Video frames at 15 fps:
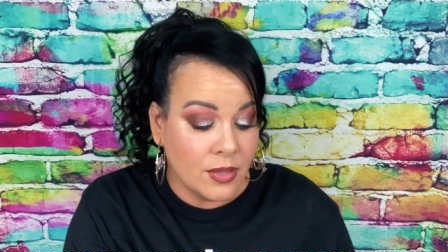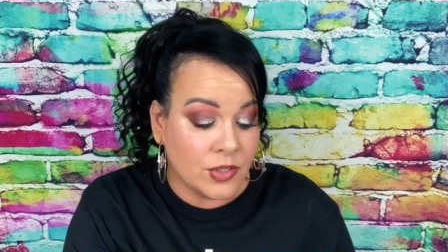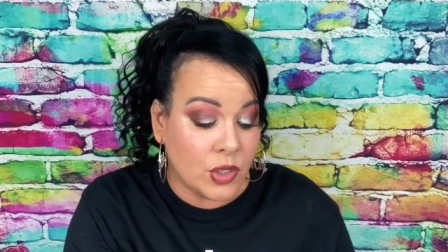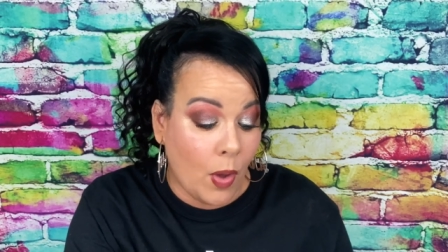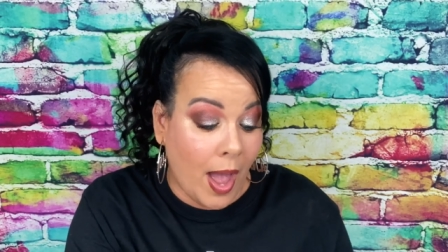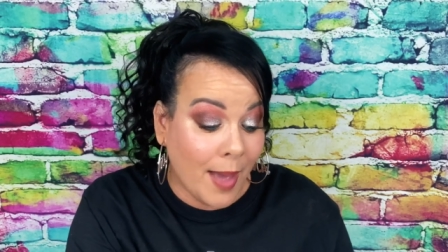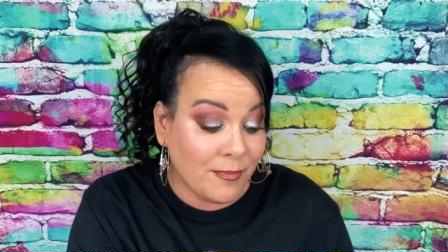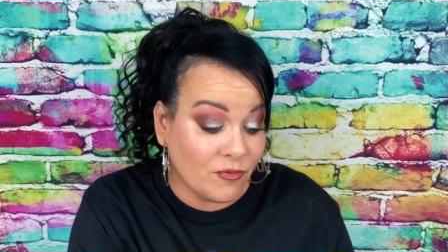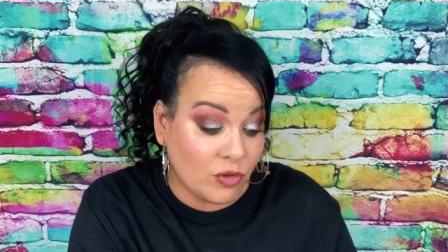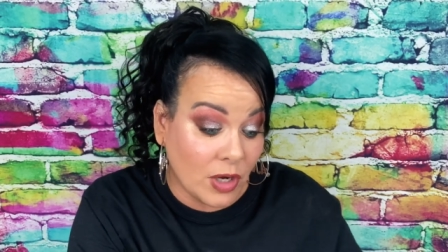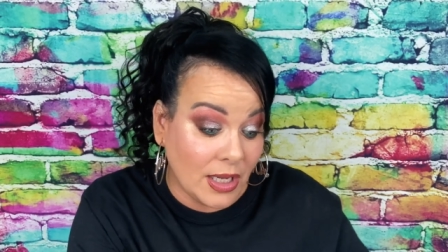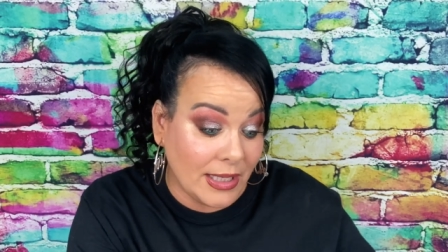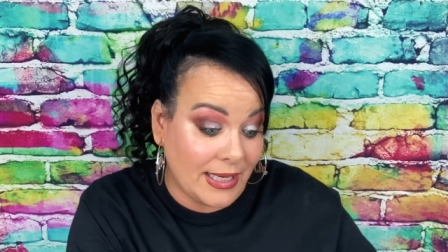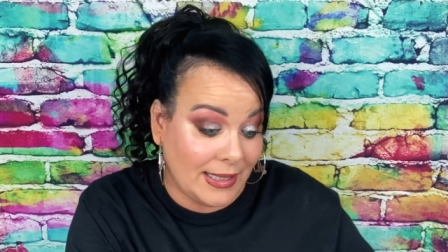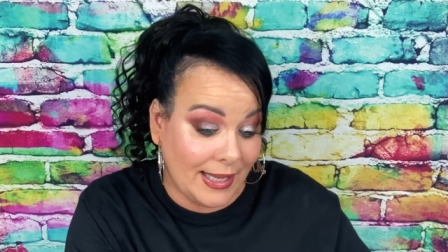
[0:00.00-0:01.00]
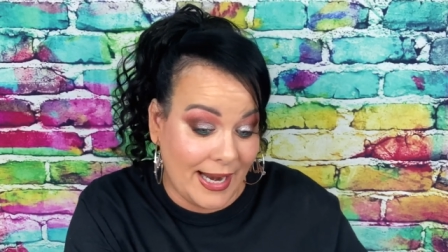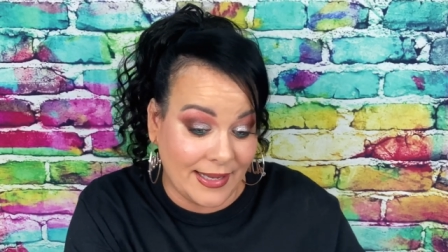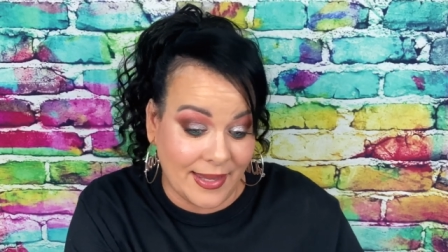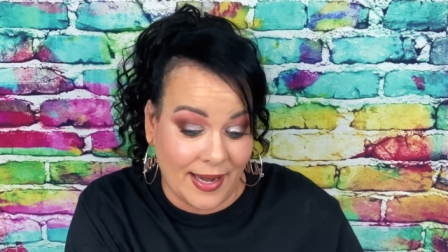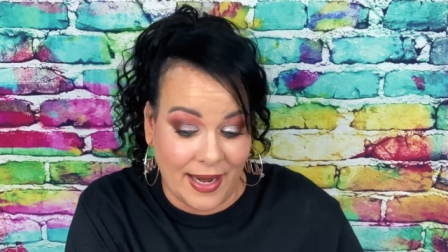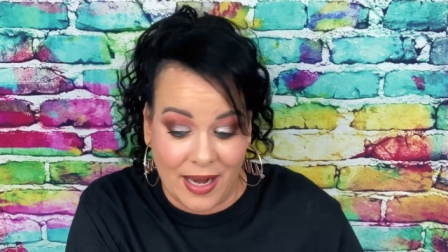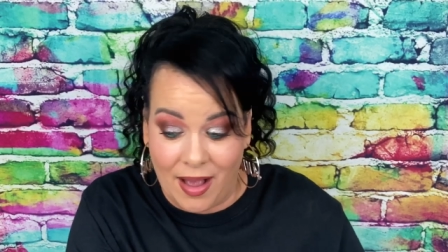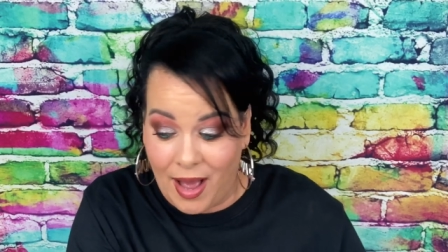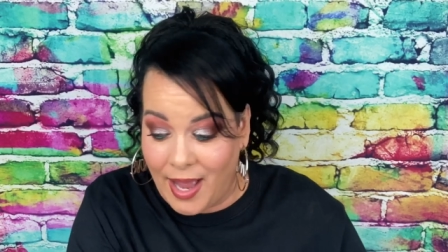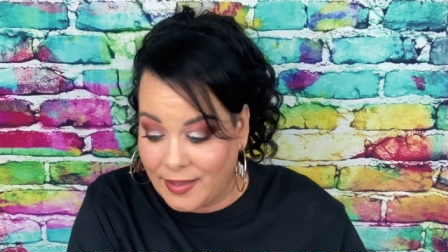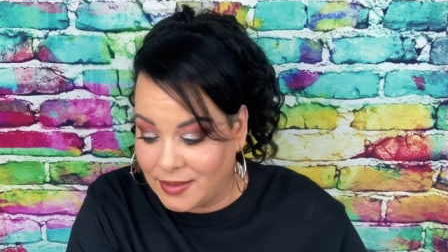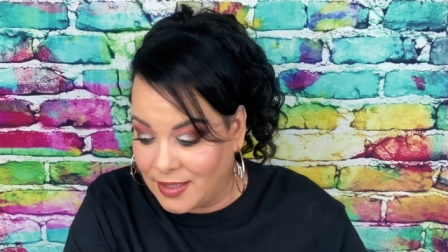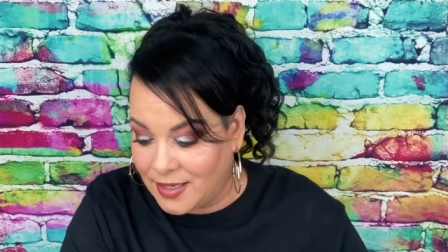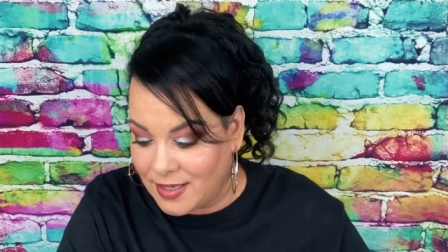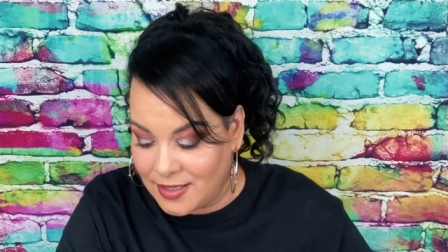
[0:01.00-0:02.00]
So I'm really glad that I
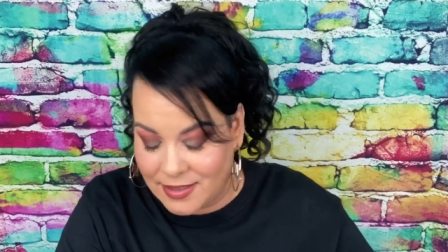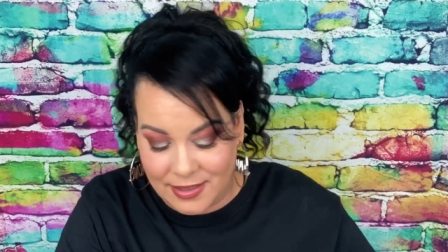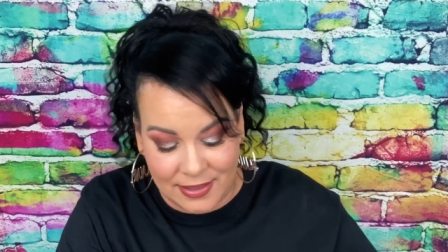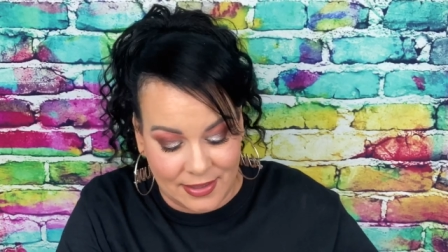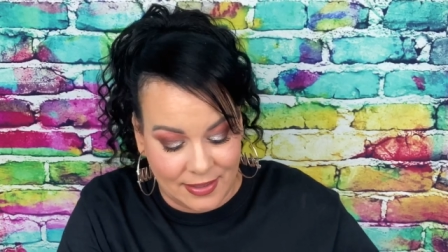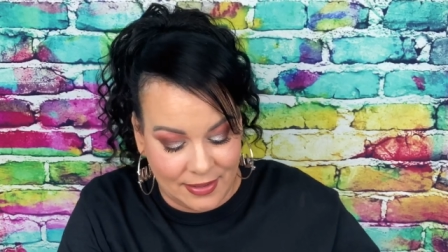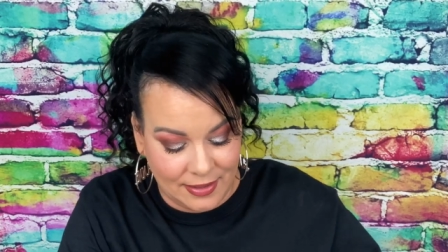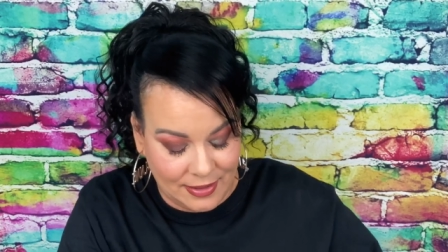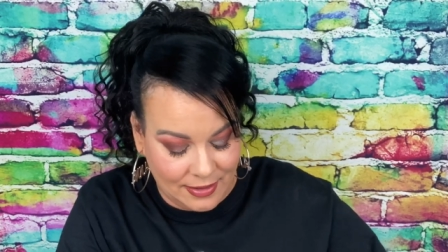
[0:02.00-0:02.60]
got this.